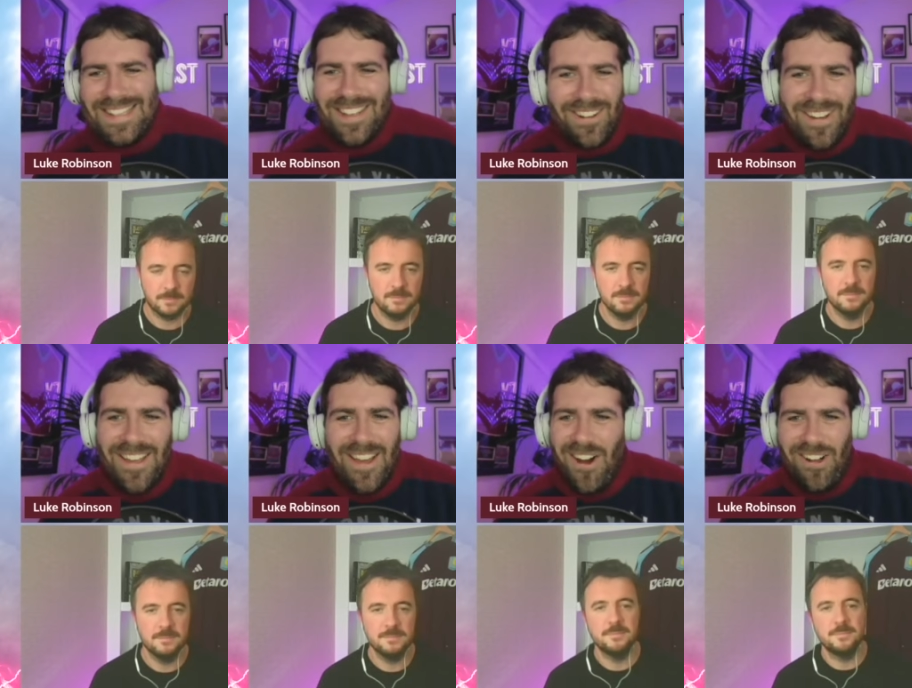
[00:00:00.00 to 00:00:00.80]
Speaker 1: And you're like,
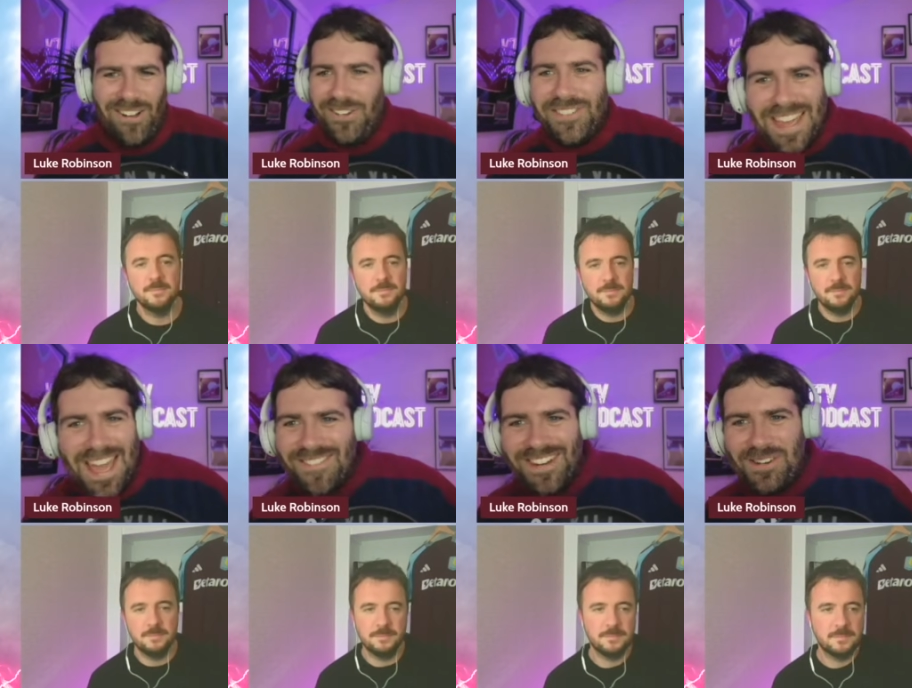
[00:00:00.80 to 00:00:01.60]
I've got another
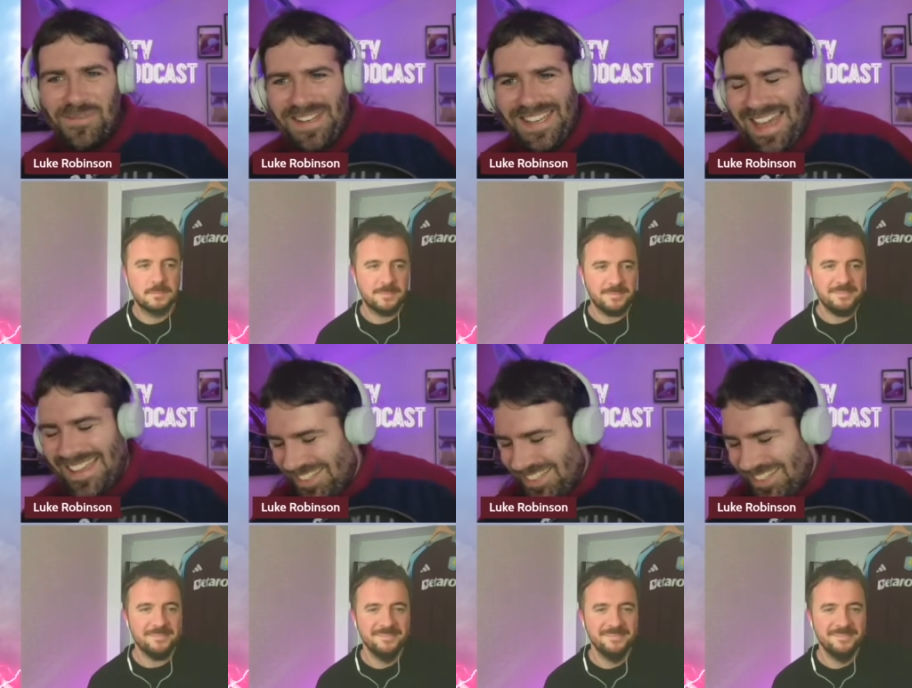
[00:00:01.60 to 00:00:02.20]
game in a couple of days.